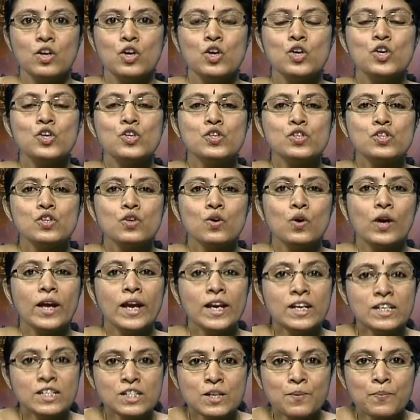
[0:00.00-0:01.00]
So,
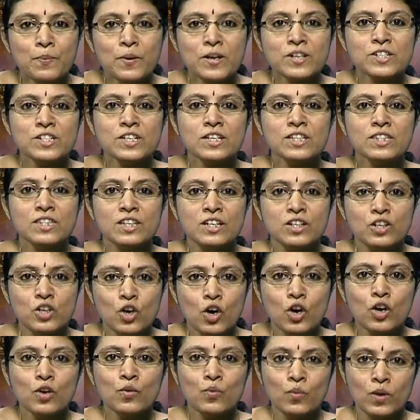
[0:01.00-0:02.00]
interpreting the
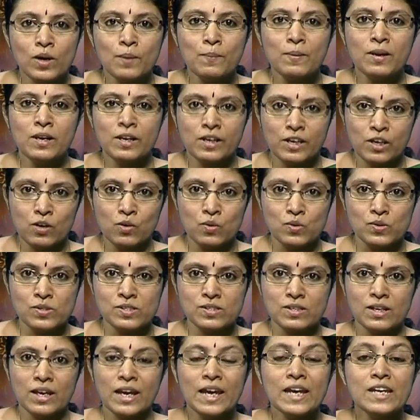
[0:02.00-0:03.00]
non-verbal cues,
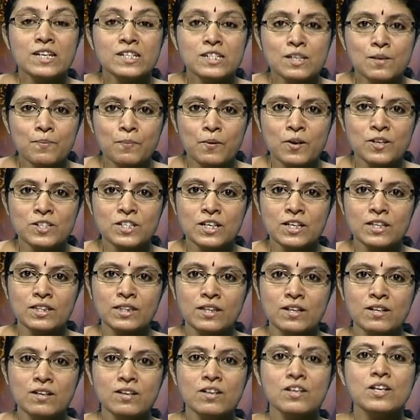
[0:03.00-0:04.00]
interpreting
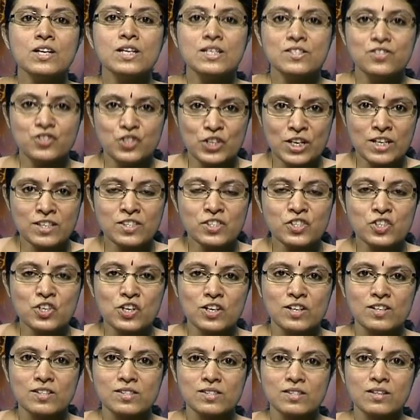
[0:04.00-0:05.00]
the
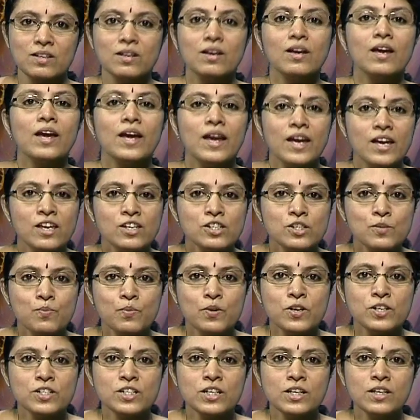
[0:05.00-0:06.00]
gestures,
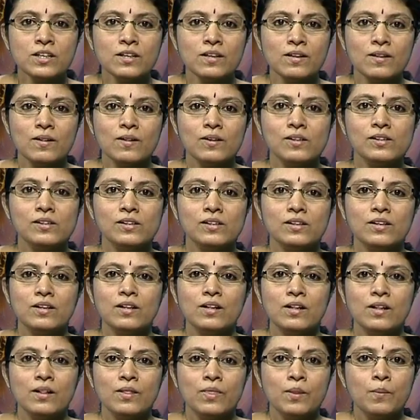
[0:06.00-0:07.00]
interpreting
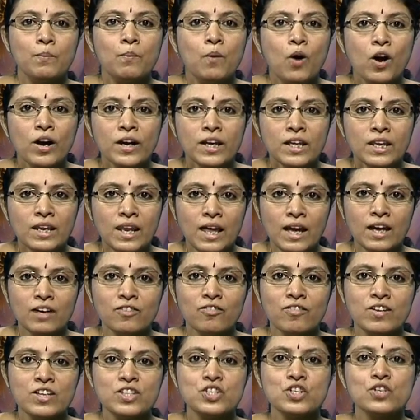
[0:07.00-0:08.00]
the body
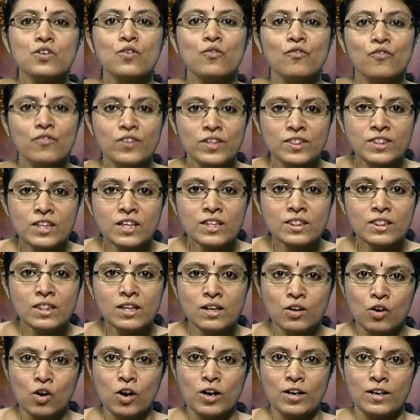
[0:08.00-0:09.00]
language within the
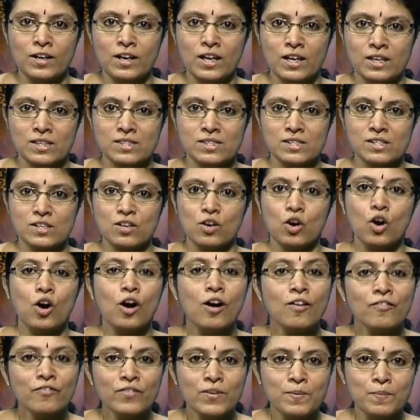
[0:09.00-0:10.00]
context
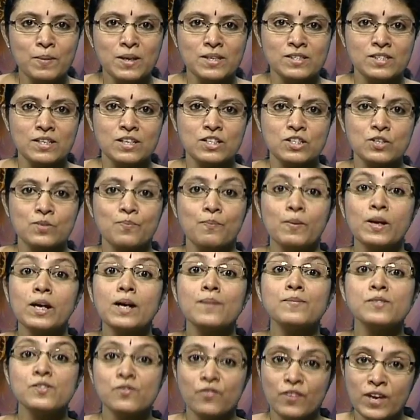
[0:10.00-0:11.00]
of the message
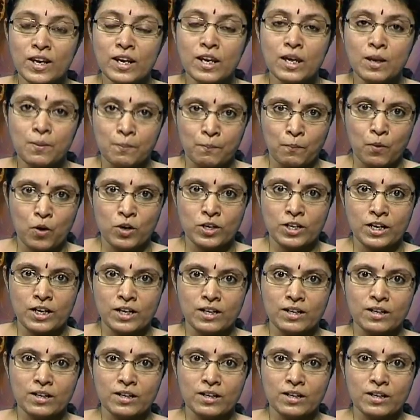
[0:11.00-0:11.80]
becomes very important.